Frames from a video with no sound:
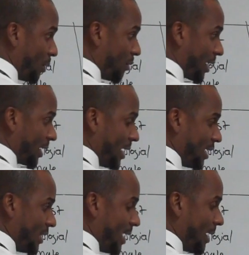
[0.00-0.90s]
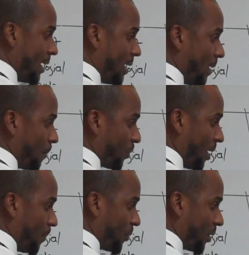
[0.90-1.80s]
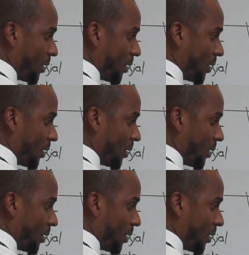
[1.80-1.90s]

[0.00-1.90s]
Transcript: we recognize that um,